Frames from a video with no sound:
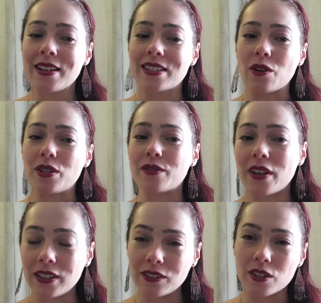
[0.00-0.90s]
So it's
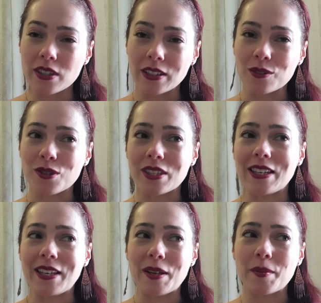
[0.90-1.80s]
very interesting to
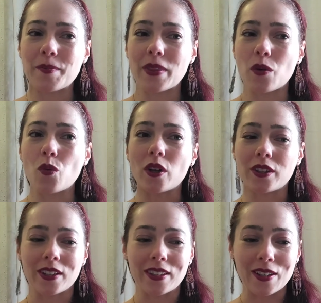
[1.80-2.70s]
see what
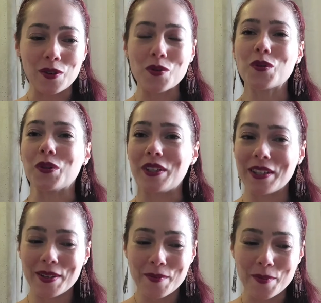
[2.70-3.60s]
are the good
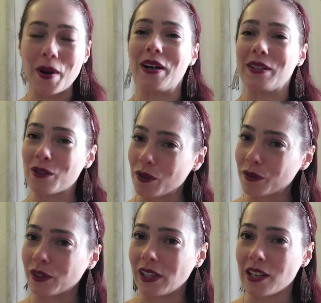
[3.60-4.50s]
parts of
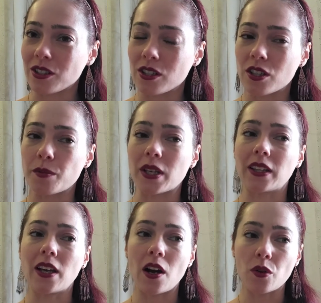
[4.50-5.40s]
relationships
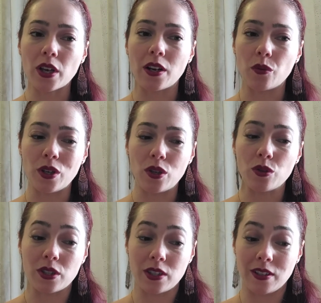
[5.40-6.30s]
and how can we
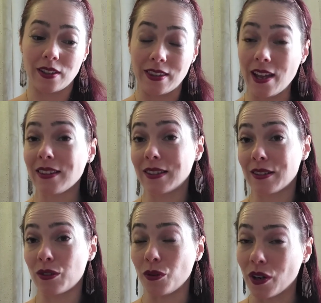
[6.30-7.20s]
use that
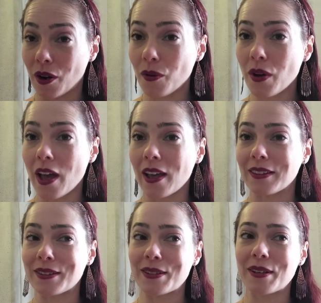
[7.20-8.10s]
to grow,
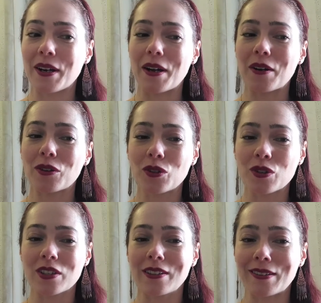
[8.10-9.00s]
and not
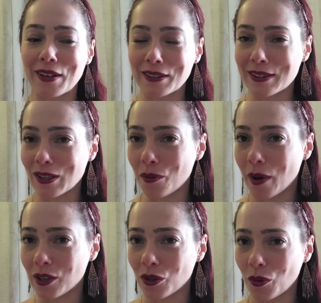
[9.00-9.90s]
concentrate so
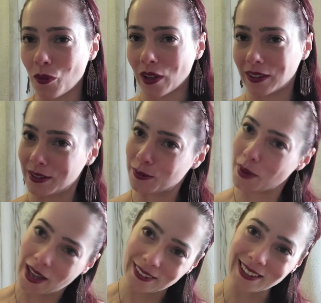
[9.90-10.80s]
much on what is
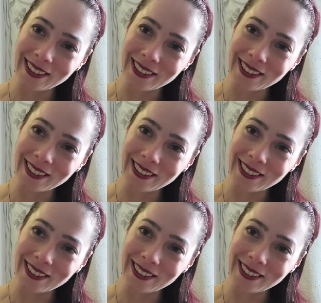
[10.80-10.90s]
bad.